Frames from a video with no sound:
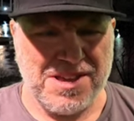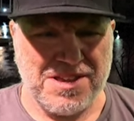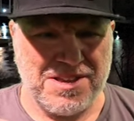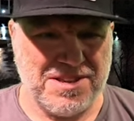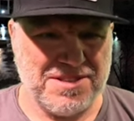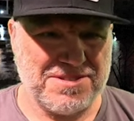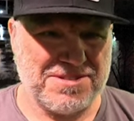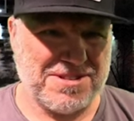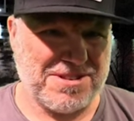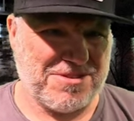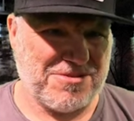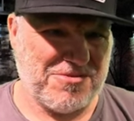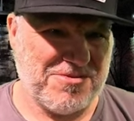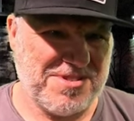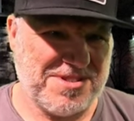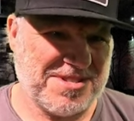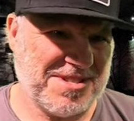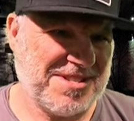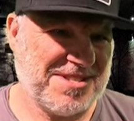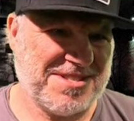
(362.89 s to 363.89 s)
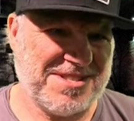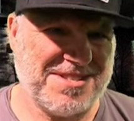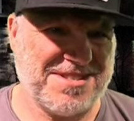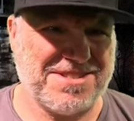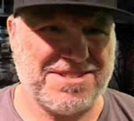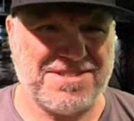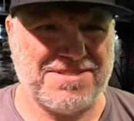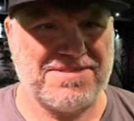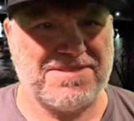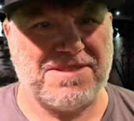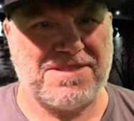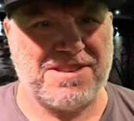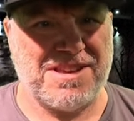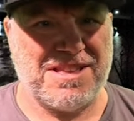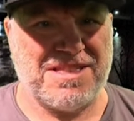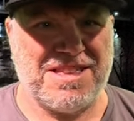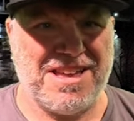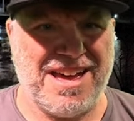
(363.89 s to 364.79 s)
Insta360s, things like that.